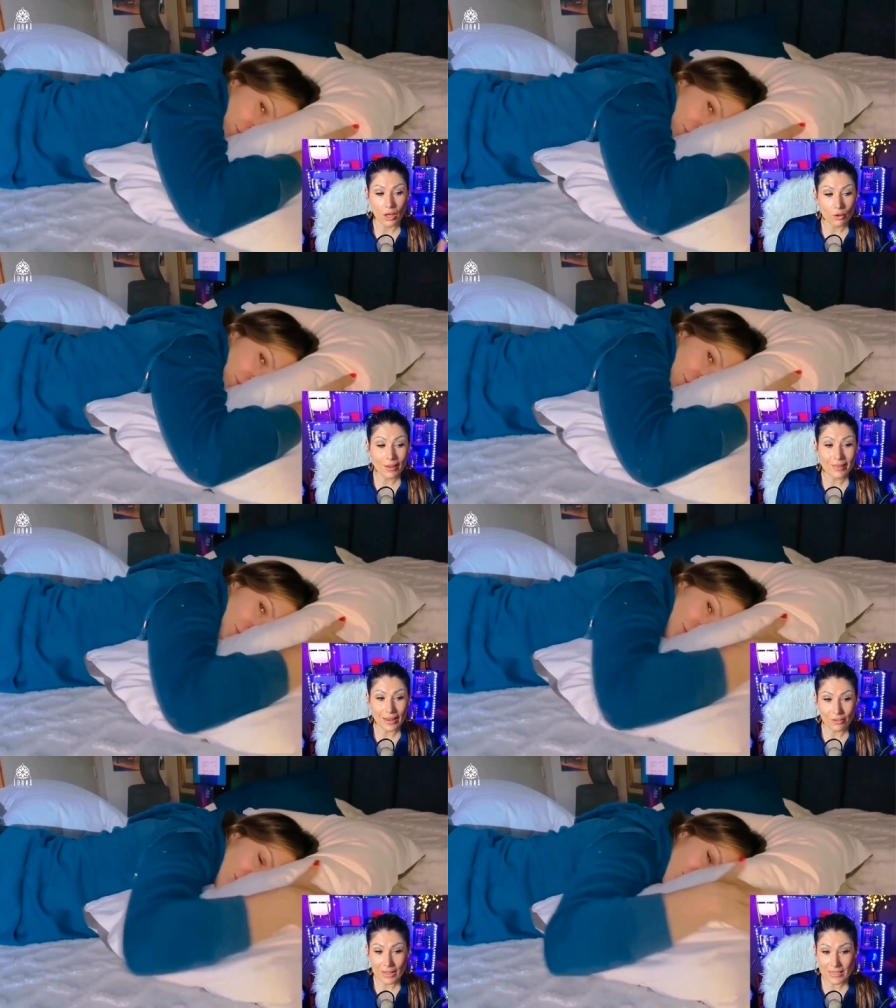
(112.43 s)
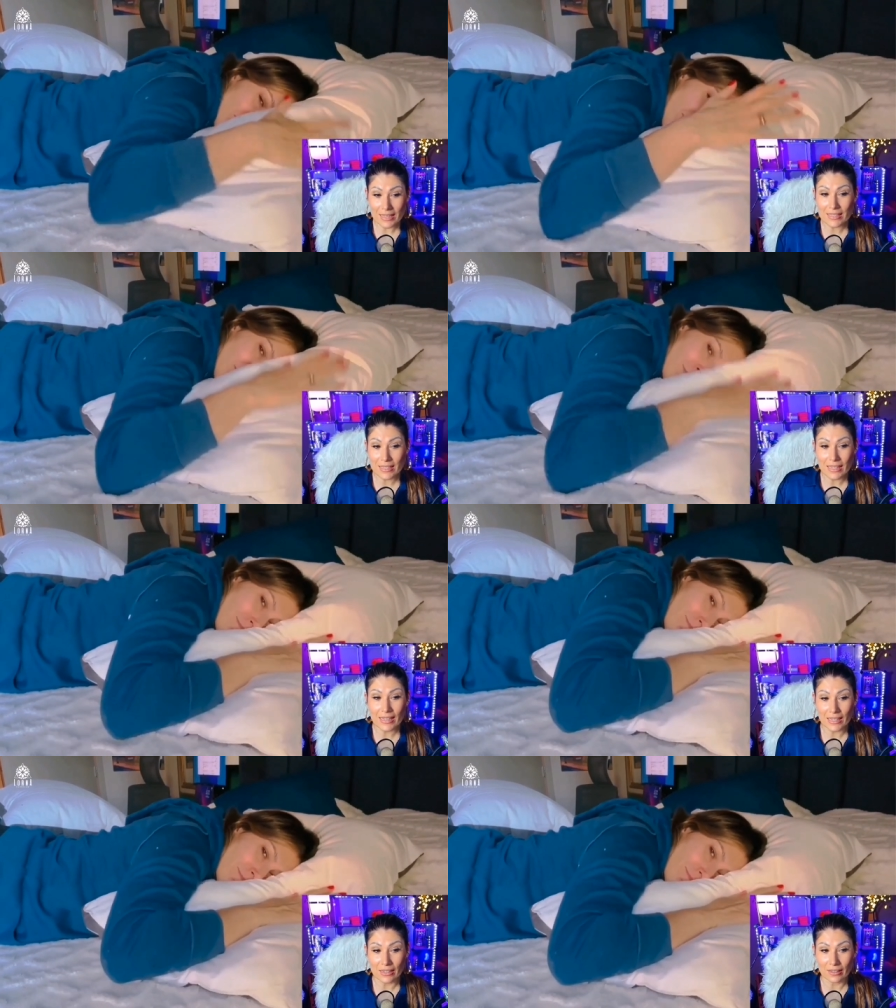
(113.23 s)
Look at that. You guys can see
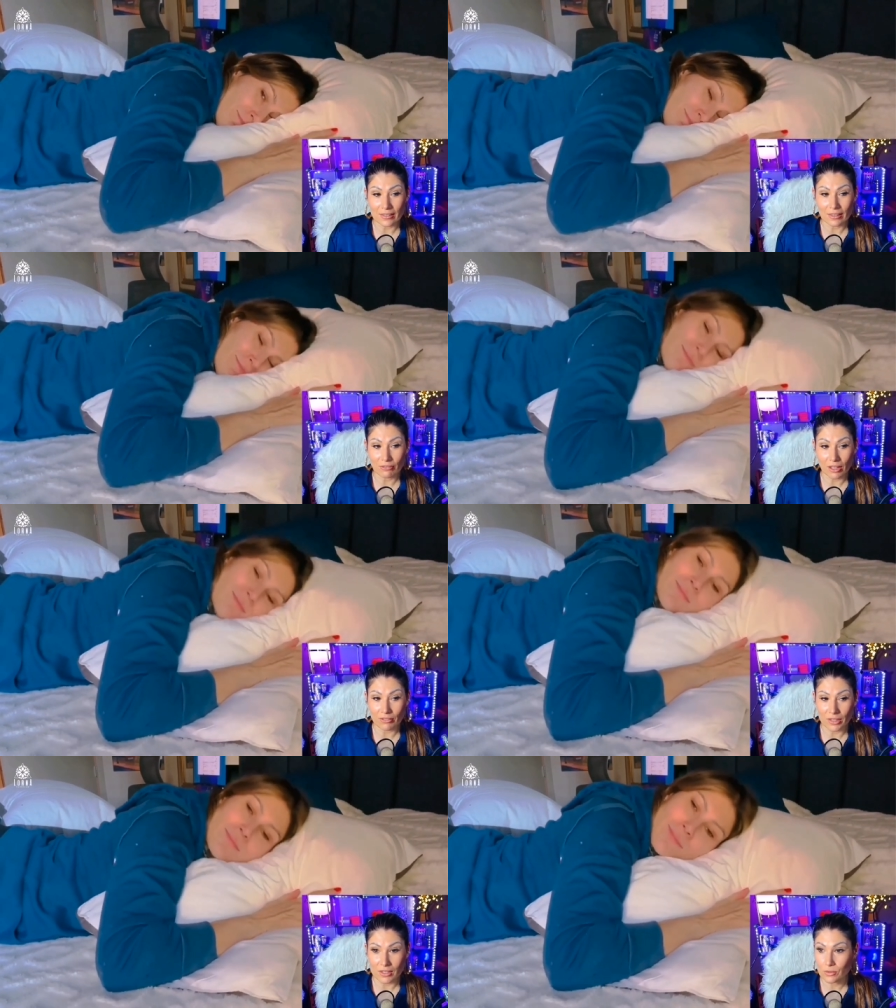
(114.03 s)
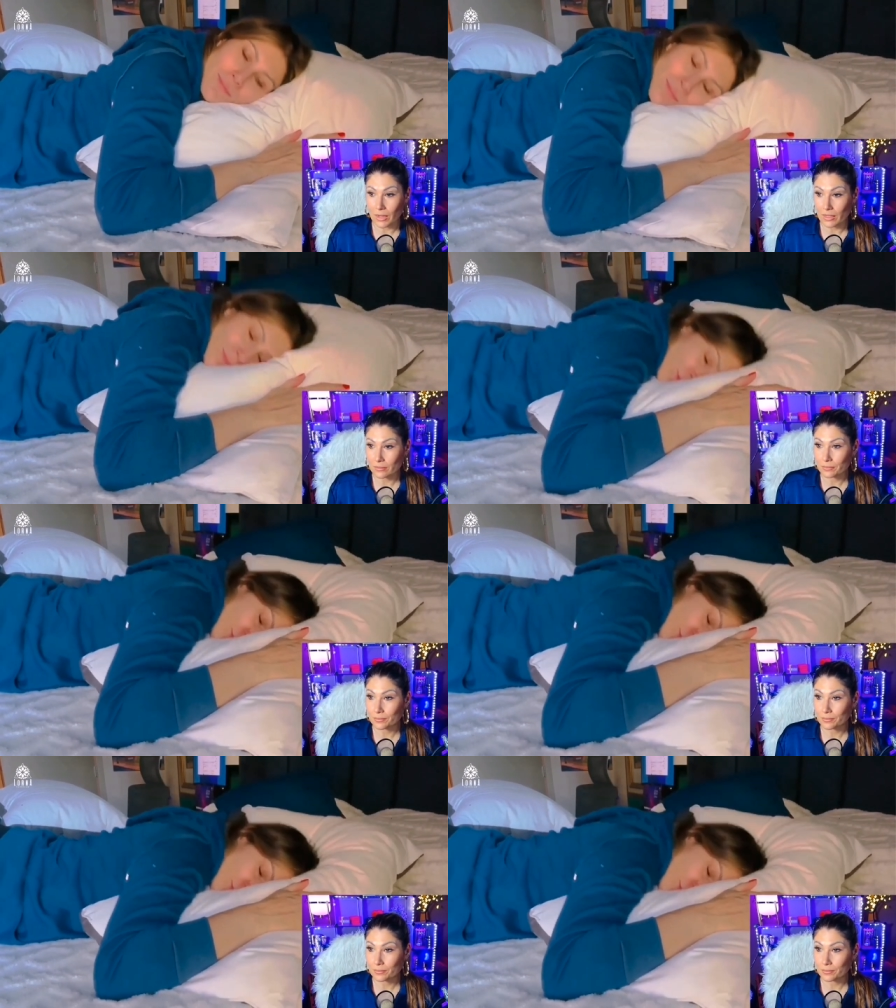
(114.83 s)
here the fluffiness, right?